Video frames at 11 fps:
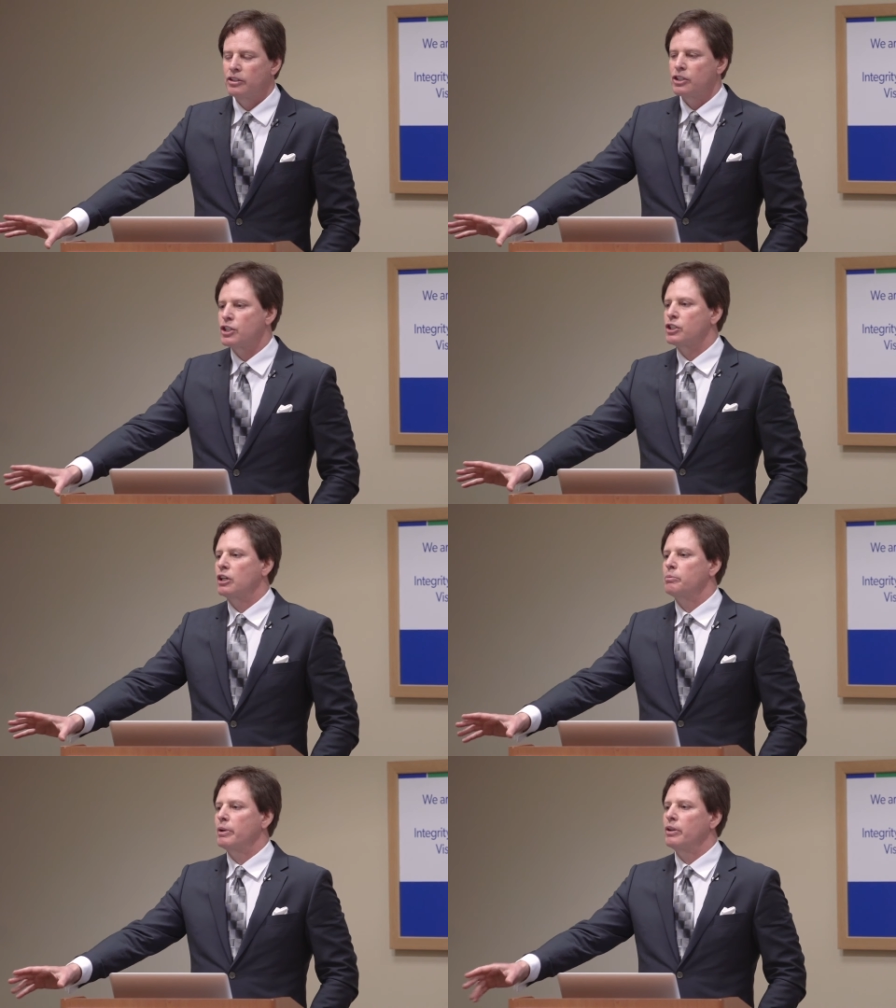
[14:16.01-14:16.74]
to
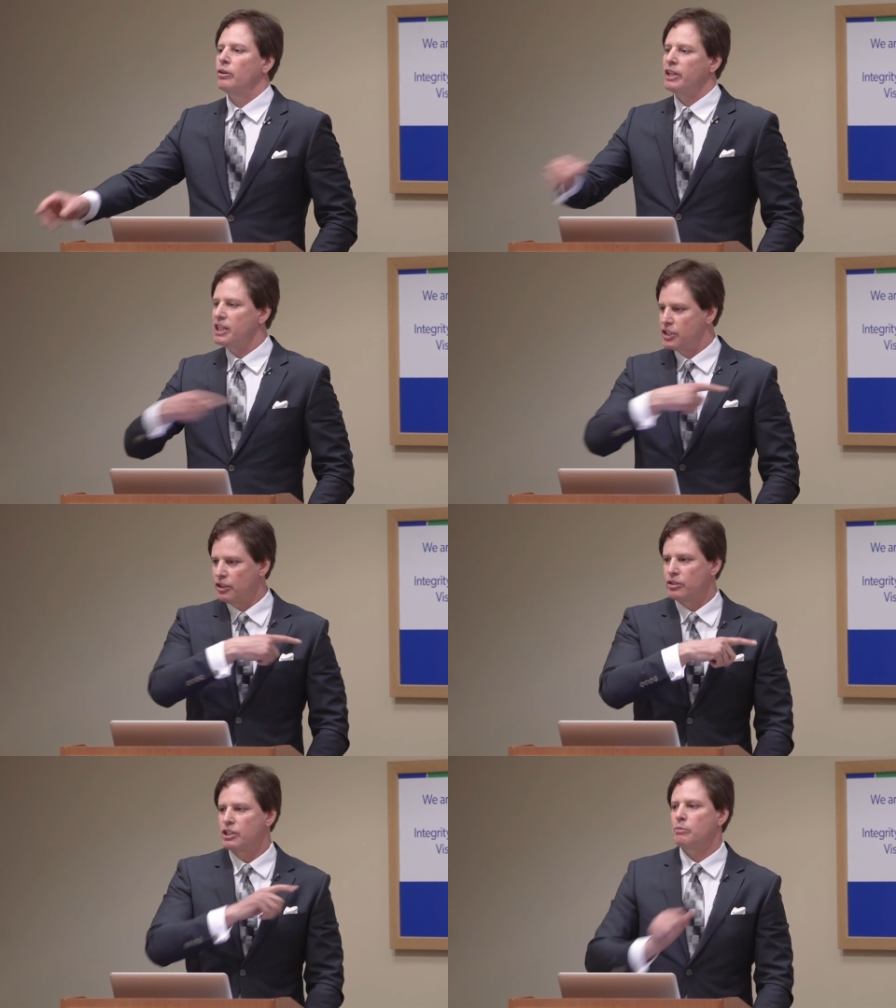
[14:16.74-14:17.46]
determine
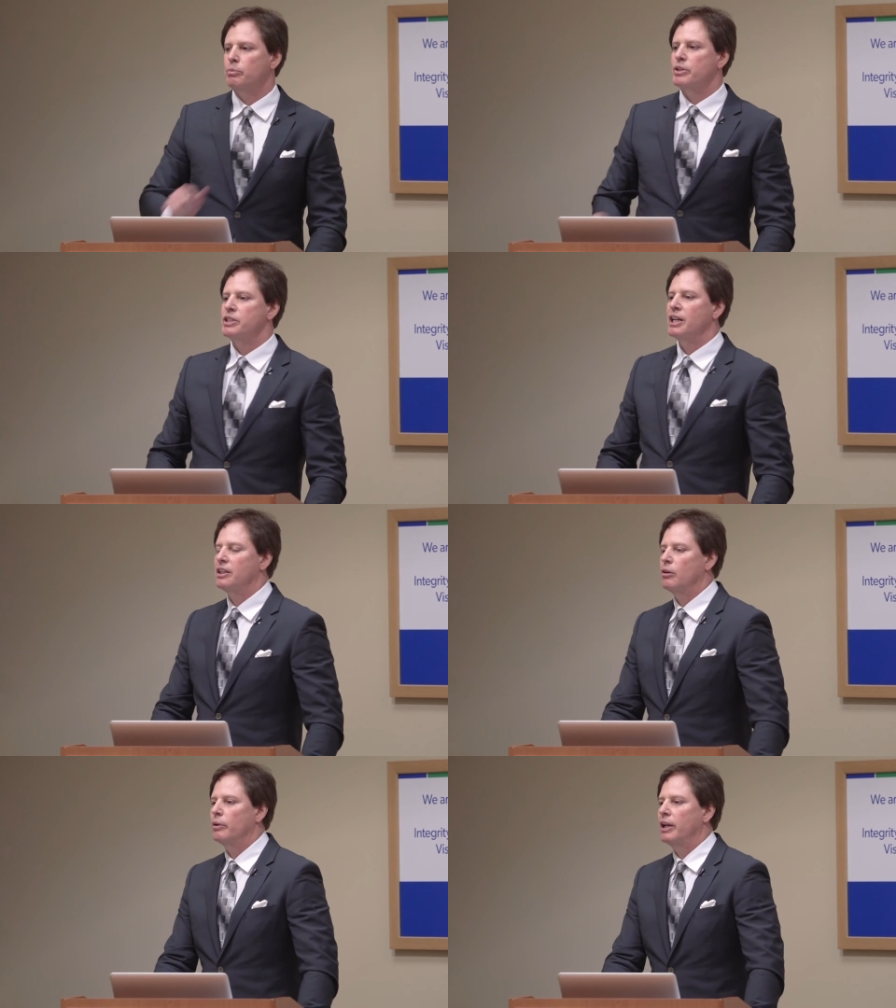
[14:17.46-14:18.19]
these
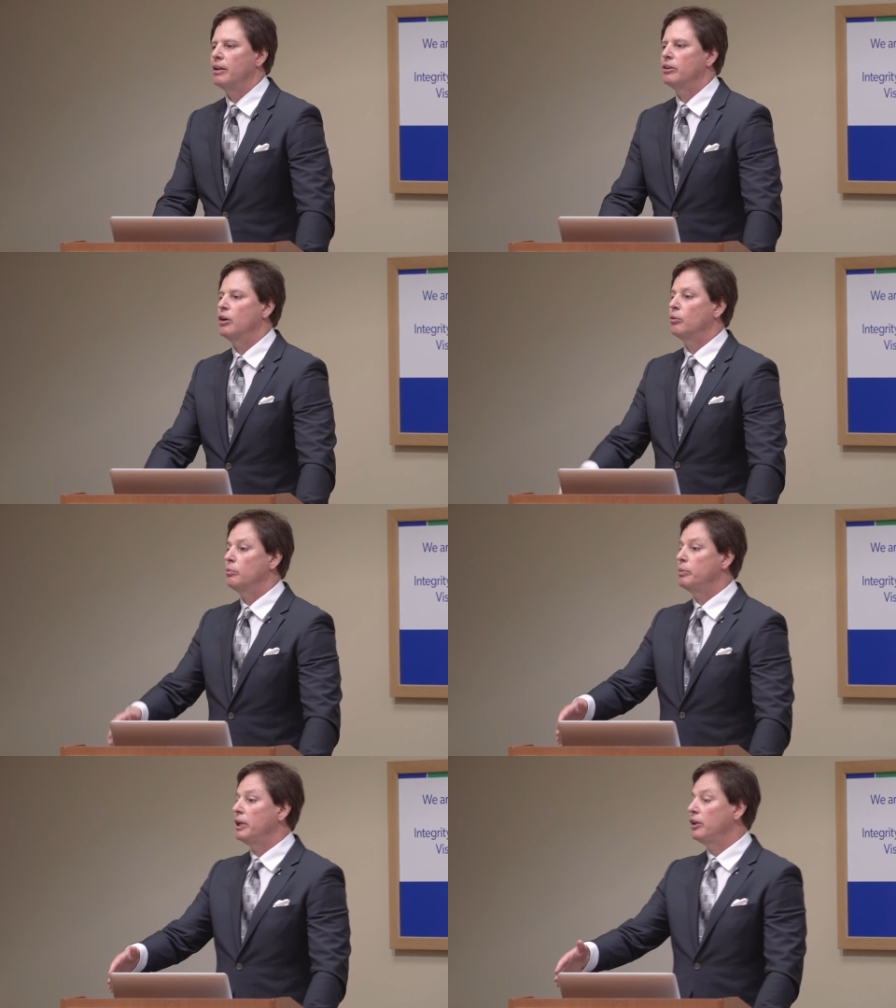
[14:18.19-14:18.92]
13% that would, that
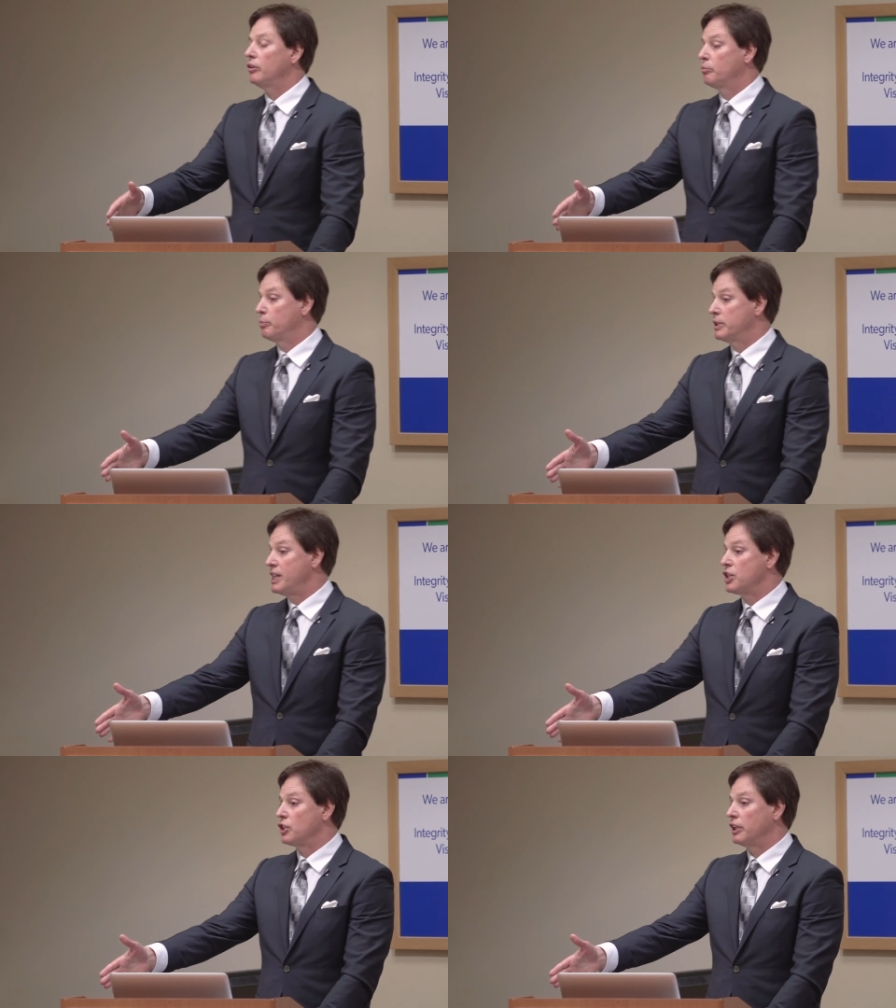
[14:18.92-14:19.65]
would be
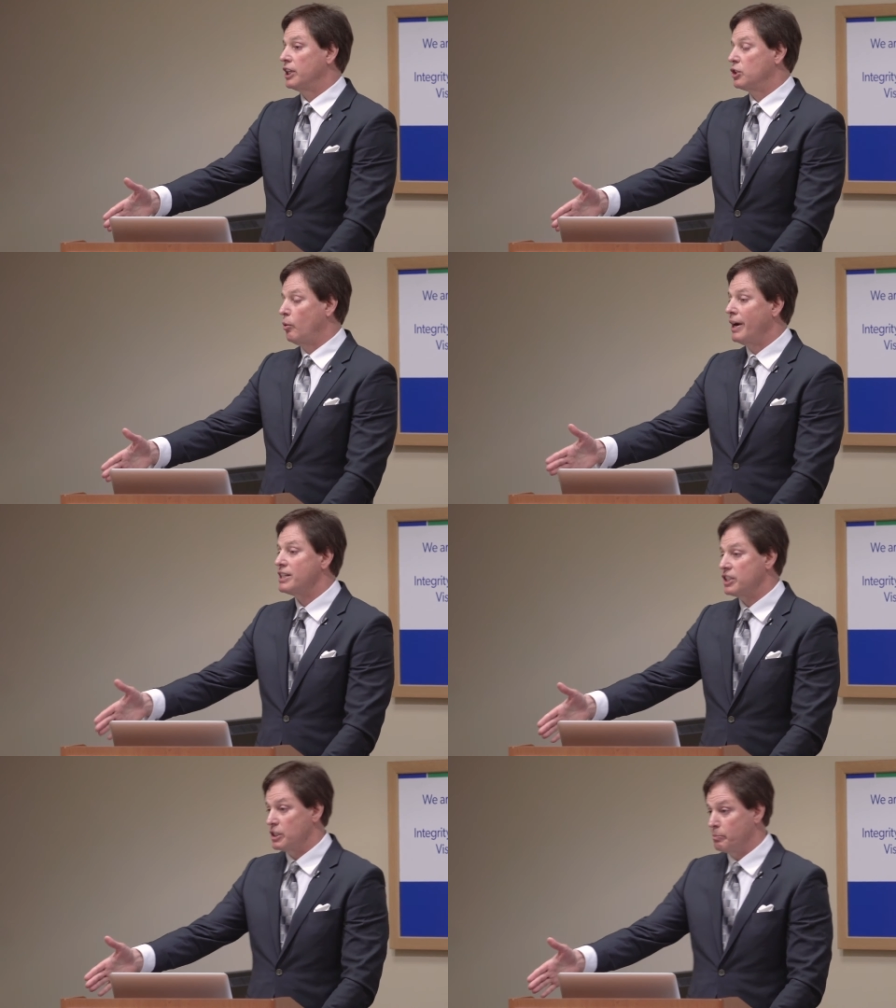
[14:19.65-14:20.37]
potentially
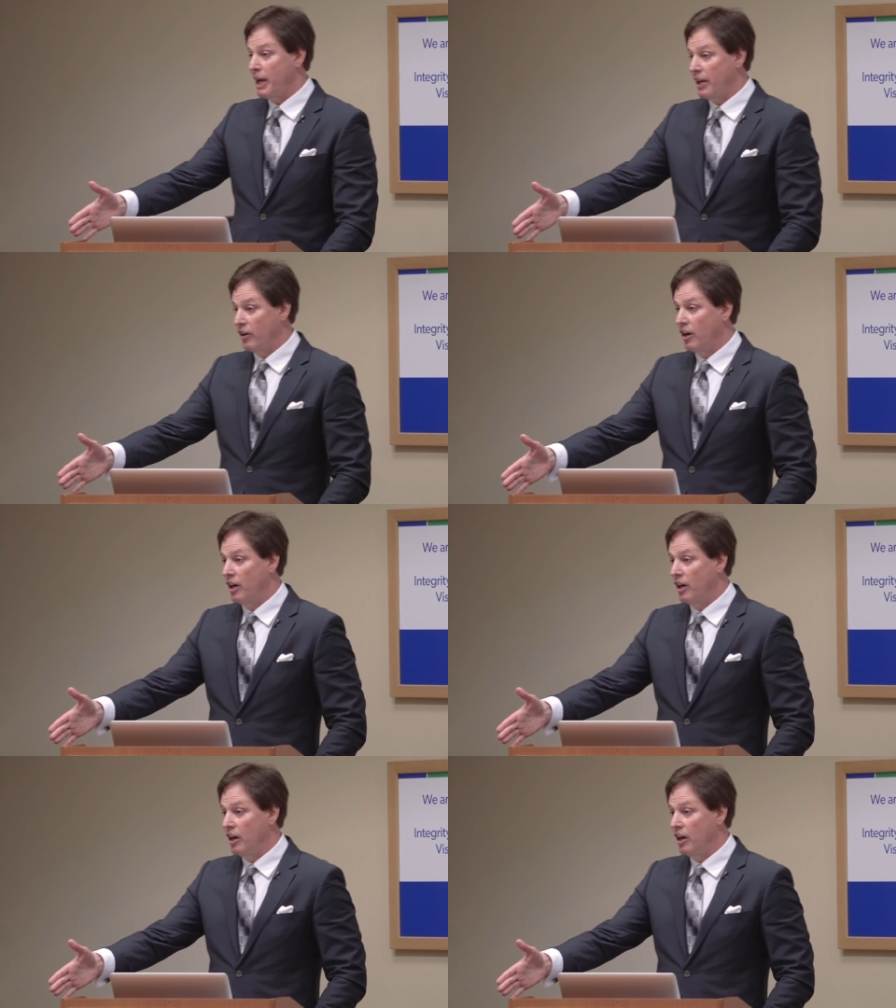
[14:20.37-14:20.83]
twice as bad